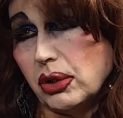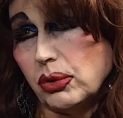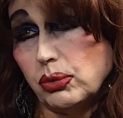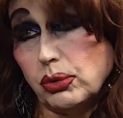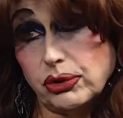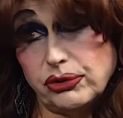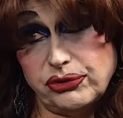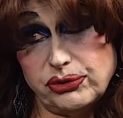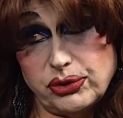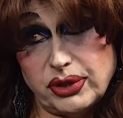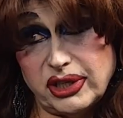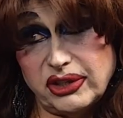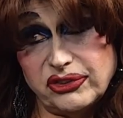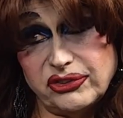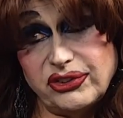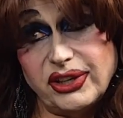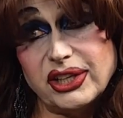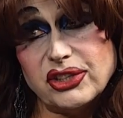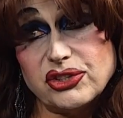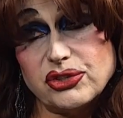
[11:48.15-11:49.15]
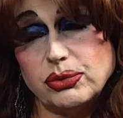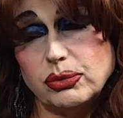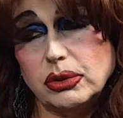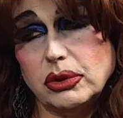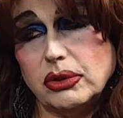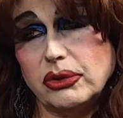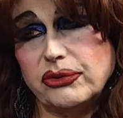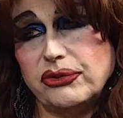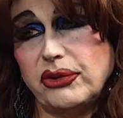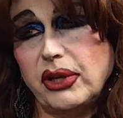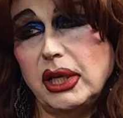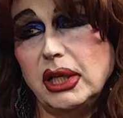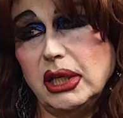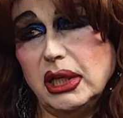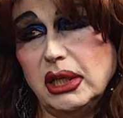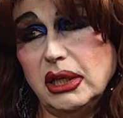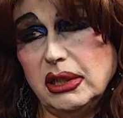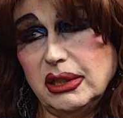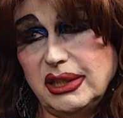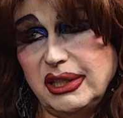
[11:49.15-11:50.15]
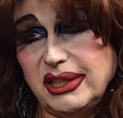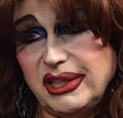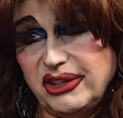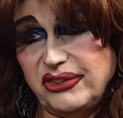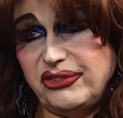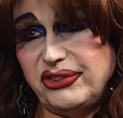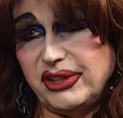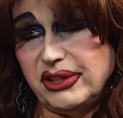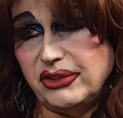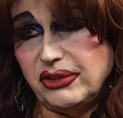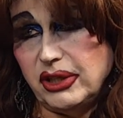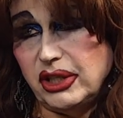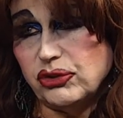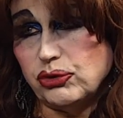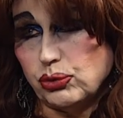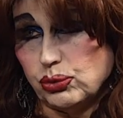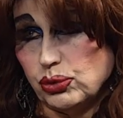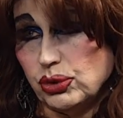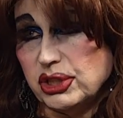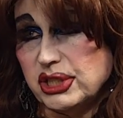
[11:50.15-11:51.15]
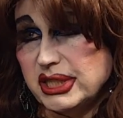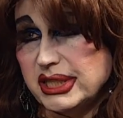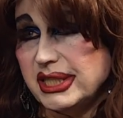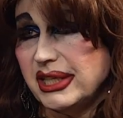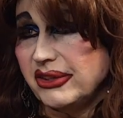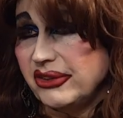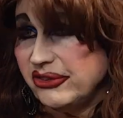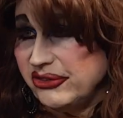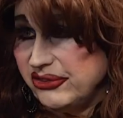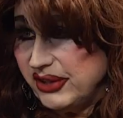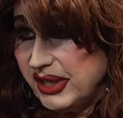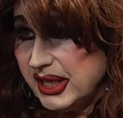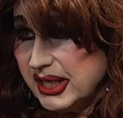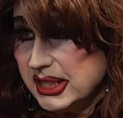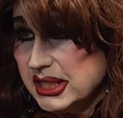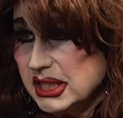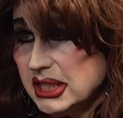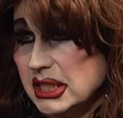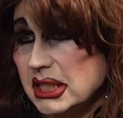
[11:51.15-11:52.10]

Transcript: Whereas transsexuals, it's, in, it's rooted inside.